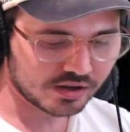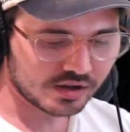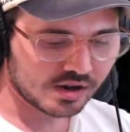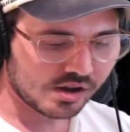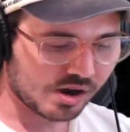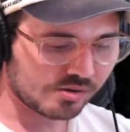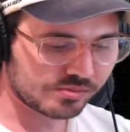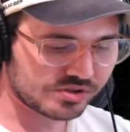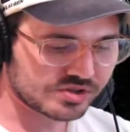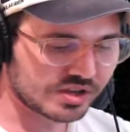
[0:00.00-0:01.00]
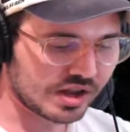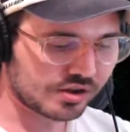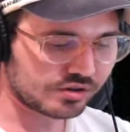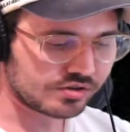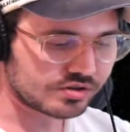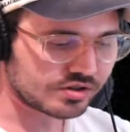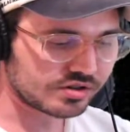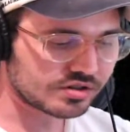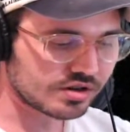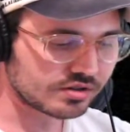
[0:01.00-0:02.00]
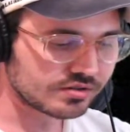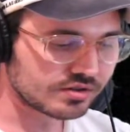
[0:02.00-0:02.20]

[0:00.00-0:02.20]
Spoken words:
I remember the sound dunk dunk